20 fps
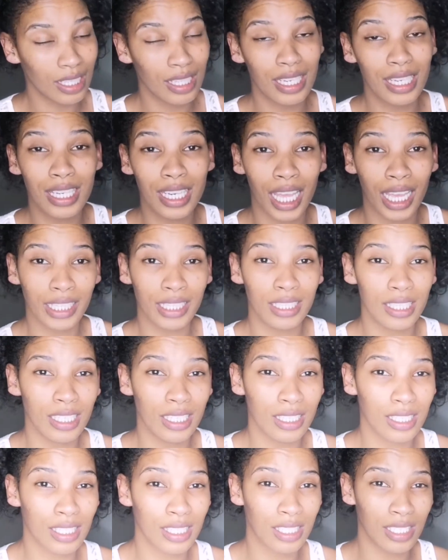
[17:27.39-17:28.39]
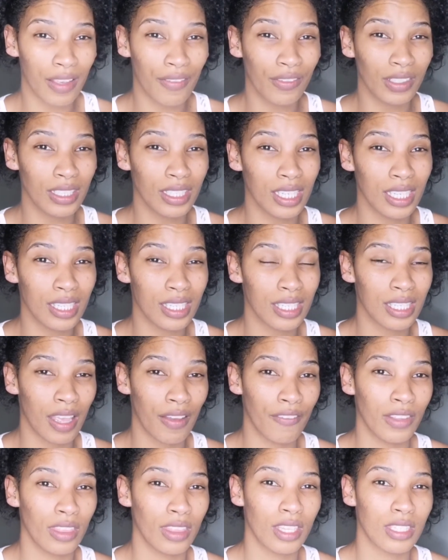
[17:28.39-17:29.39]

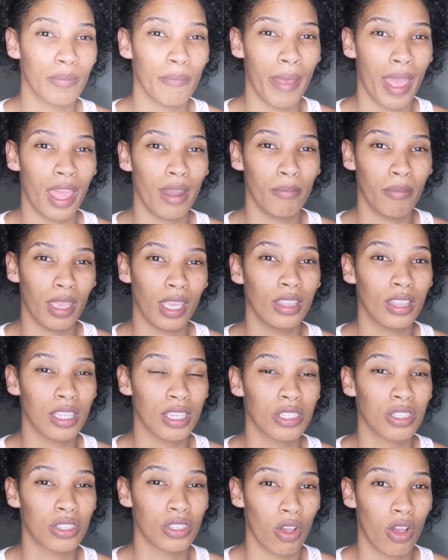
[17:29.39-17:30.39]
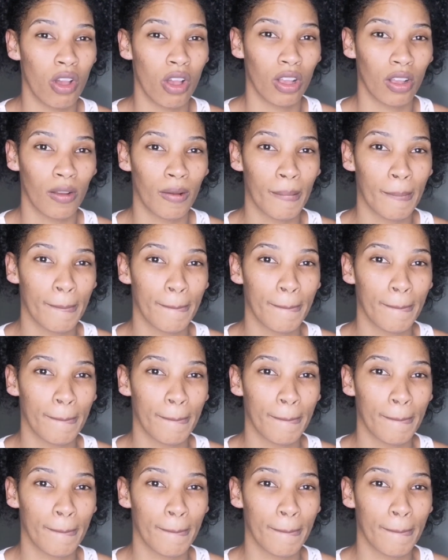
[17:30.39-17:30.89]
1977, this man made this song.